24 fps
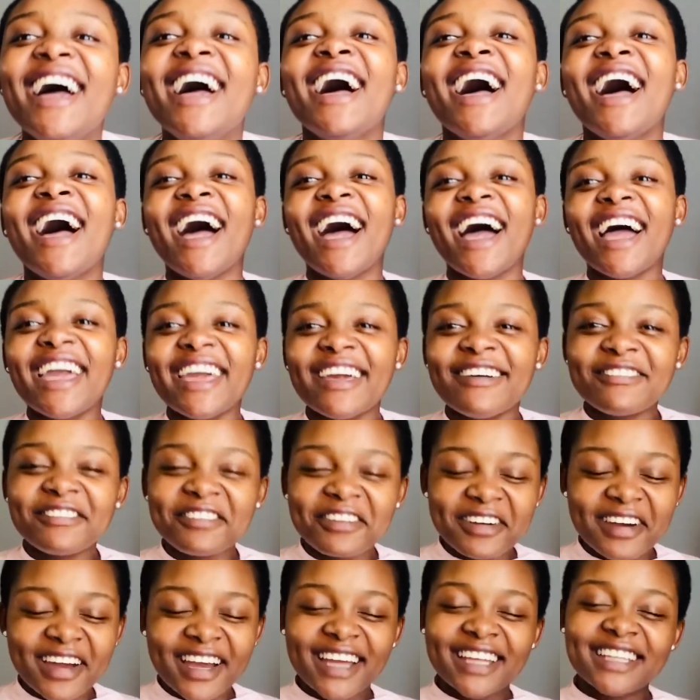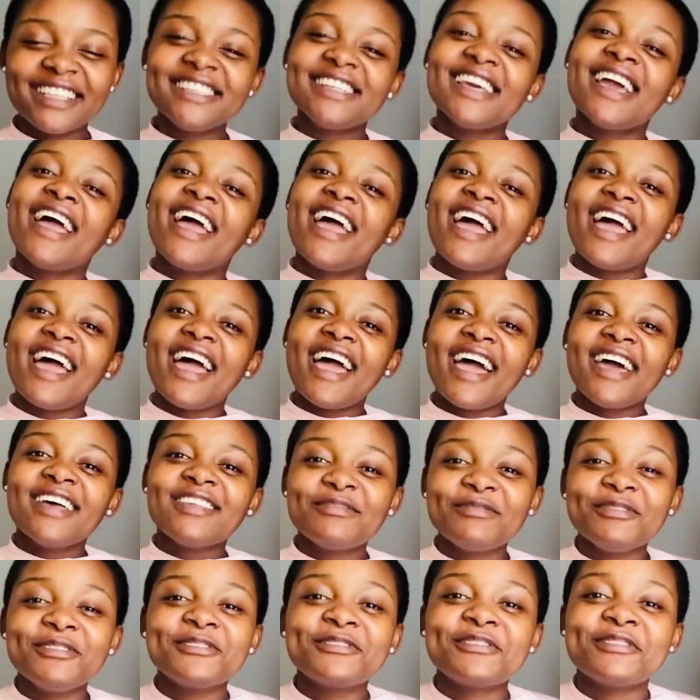Hi everyone. As
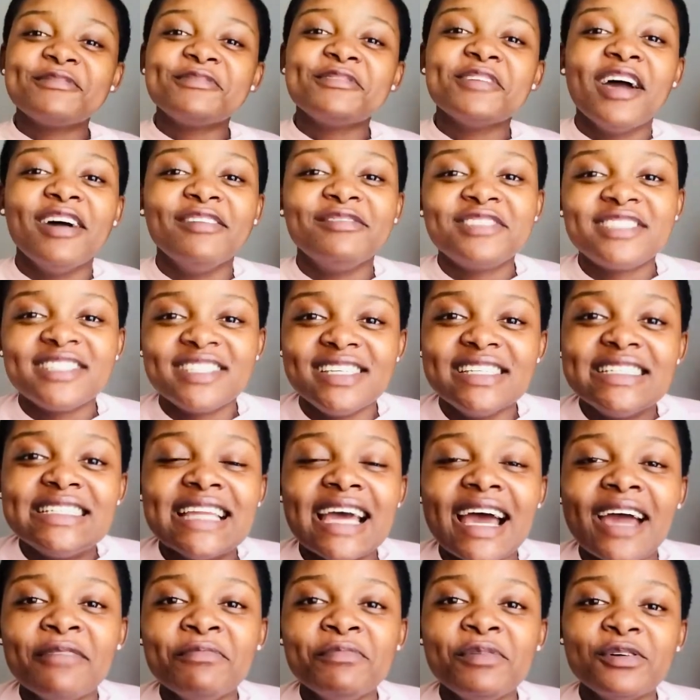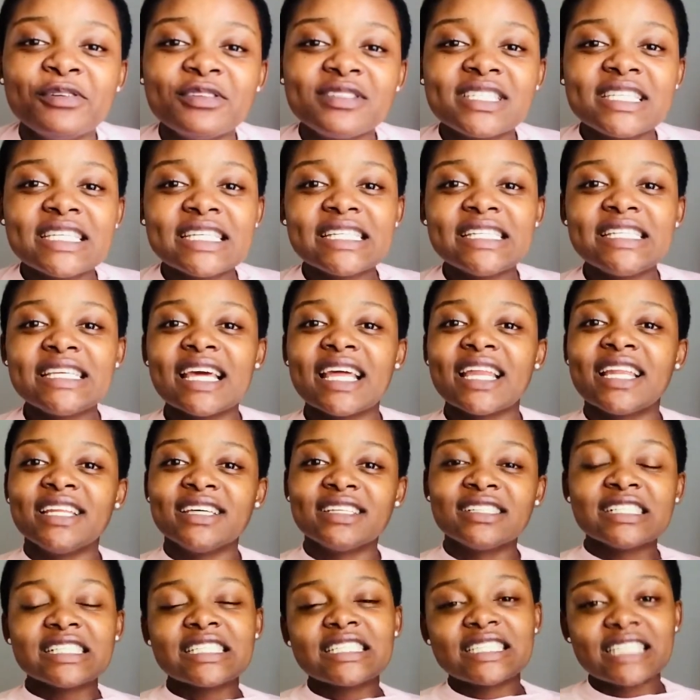most of you have seen, I posted a
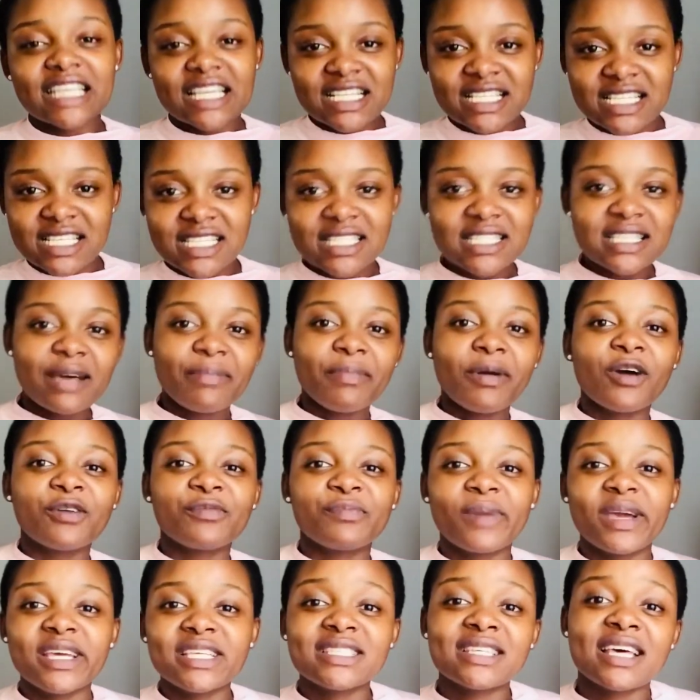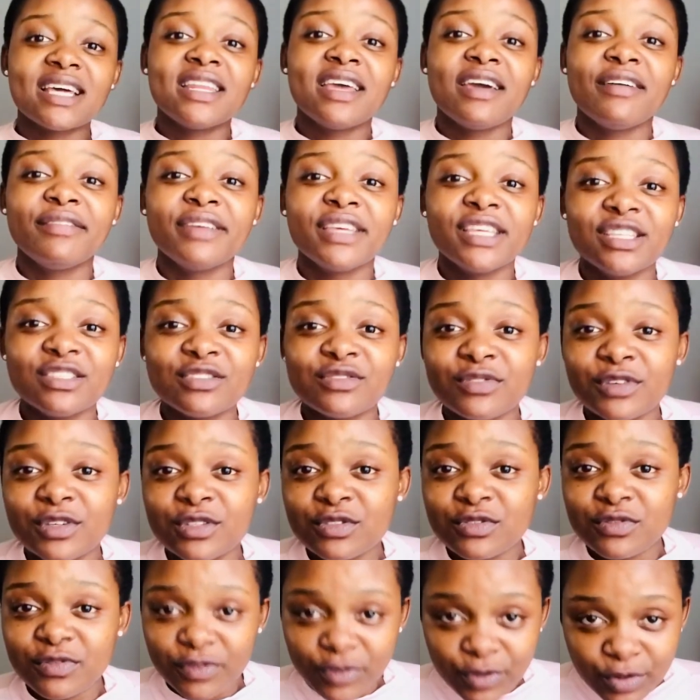little status about my son having his first
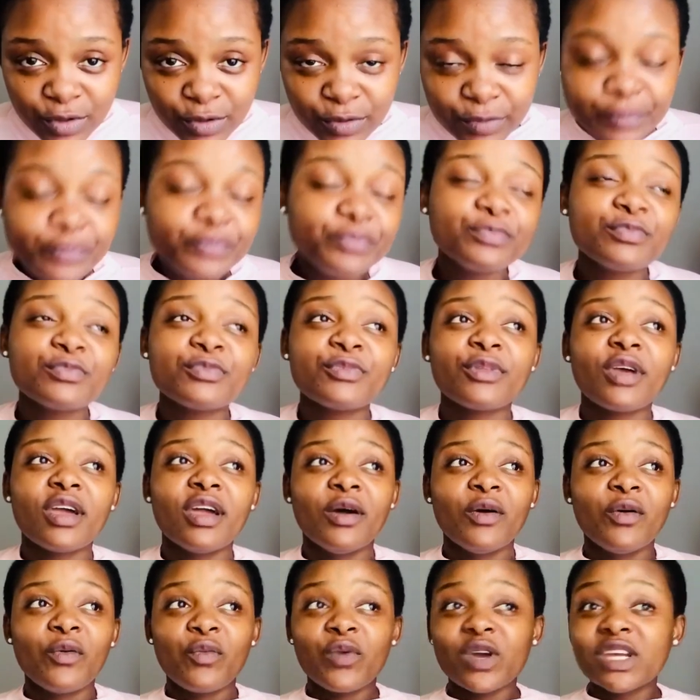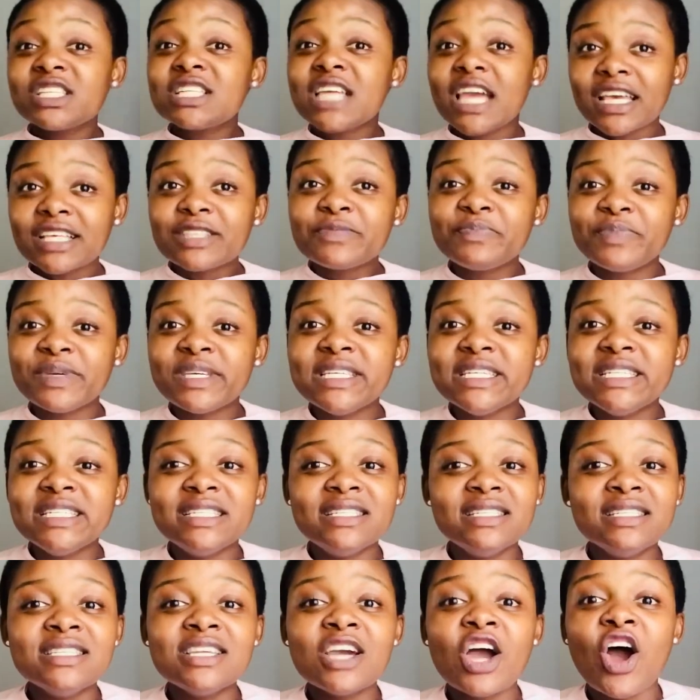flu, which has
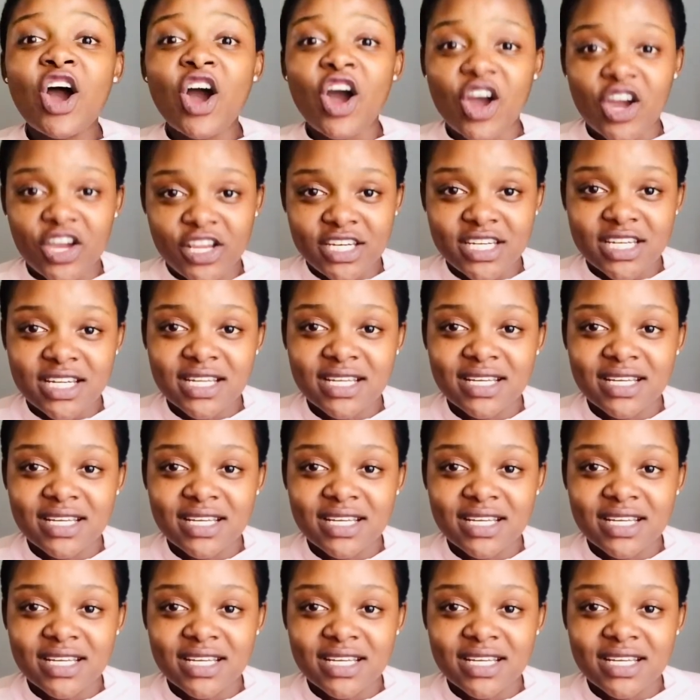been hard.